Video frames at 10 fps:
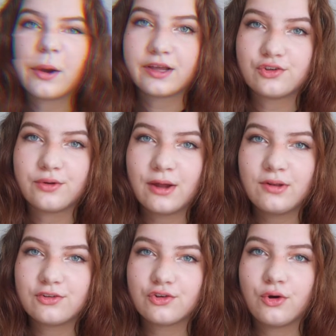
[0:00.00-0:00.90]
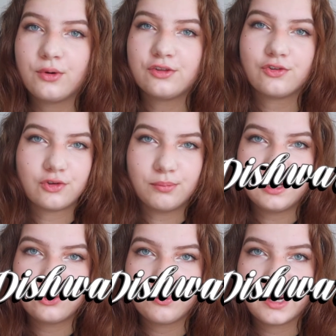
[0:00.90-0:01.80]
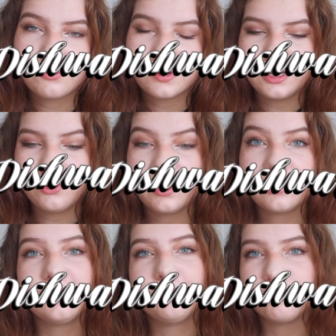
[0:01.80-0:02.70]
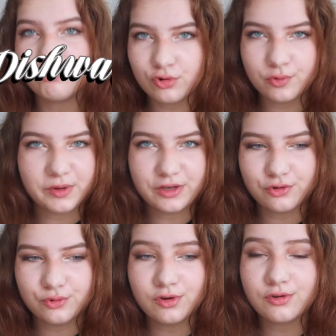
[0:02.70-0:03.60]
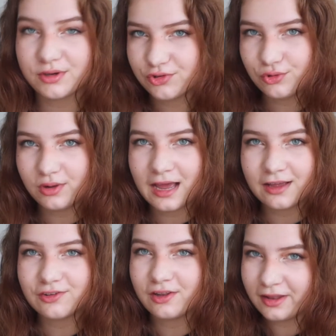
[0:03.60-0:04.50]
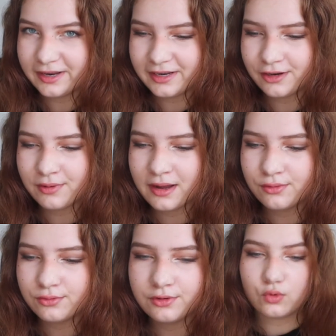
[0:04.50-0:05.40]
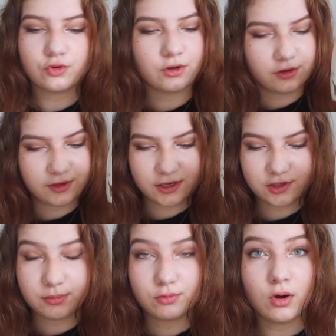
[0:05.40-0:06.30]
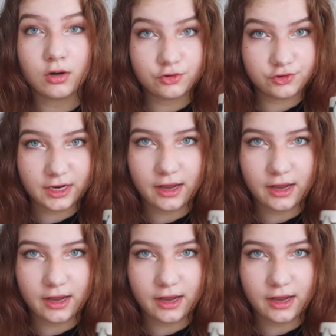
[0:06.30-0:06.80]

Okay, so now let's go into some dishware really quickly before we do the crystal glass lightning round. Also gonna take a sip of water, stay